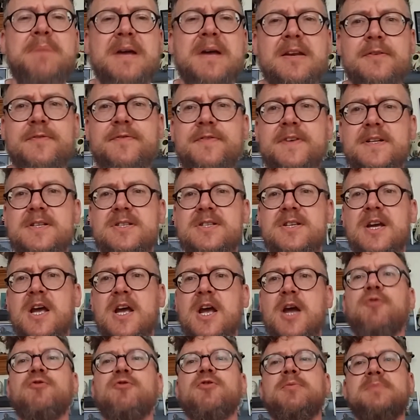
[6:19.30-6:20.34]
benefits
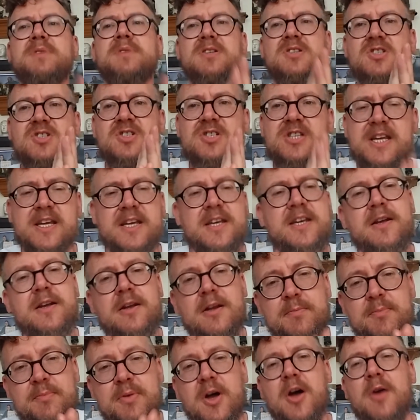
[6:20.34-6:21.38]
from the
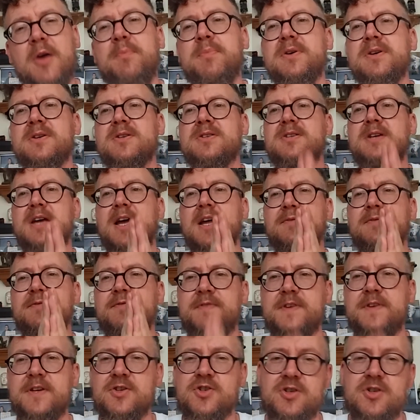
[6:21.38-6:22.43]
singular purpose and
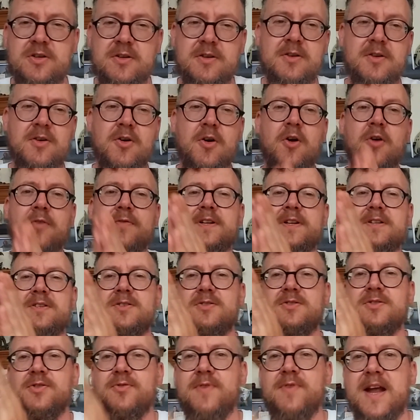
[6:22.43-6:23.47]
vision of
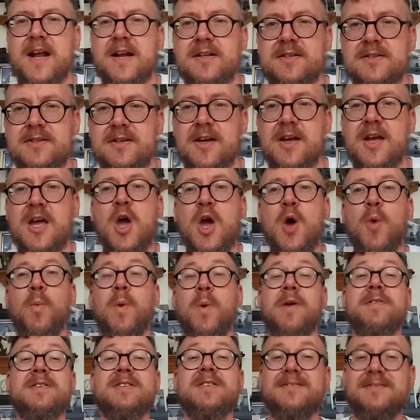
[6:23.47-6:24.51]
its director,
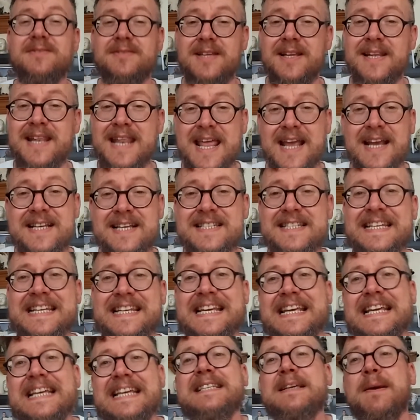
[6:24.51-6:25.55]
whereas The
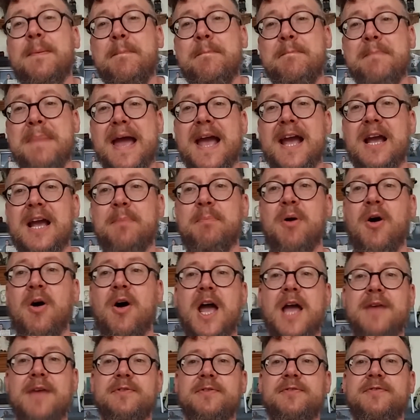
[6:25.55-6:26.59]
Legacy is a
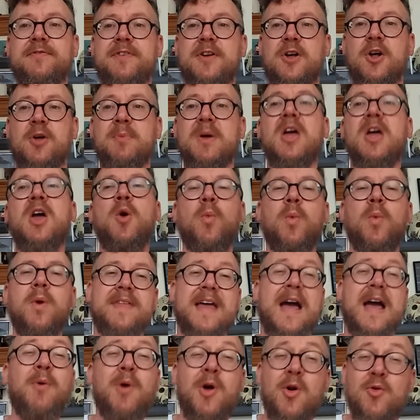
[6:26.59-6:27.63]
magpie of a film
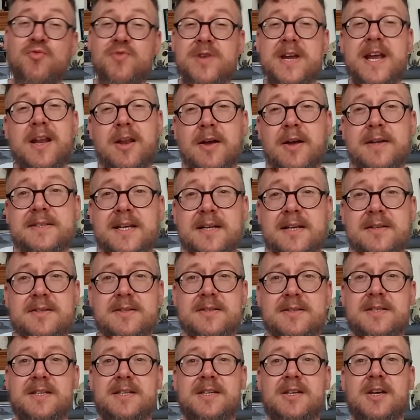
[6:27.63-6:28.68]
without a real
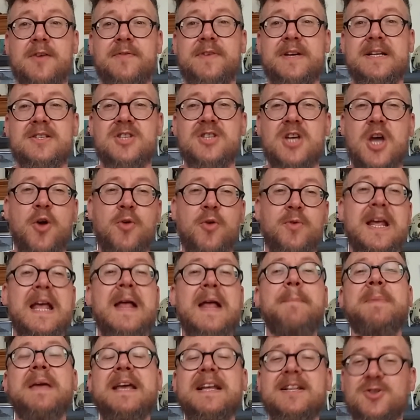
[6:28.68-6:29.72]
identity of its own.
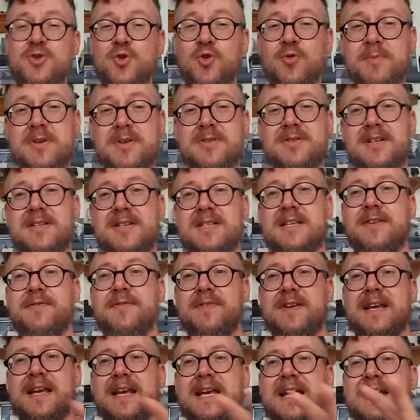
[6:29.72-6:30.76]
It's almost as
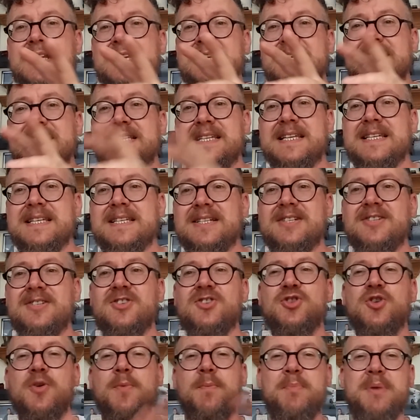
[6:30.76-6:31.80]
if it
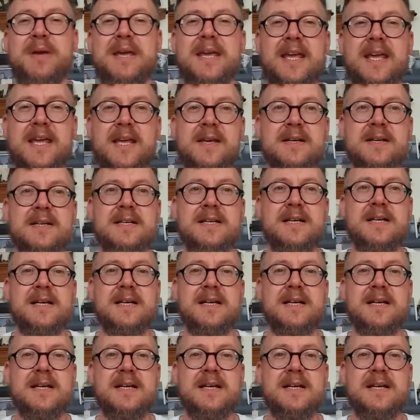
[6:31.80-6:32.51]
exists to be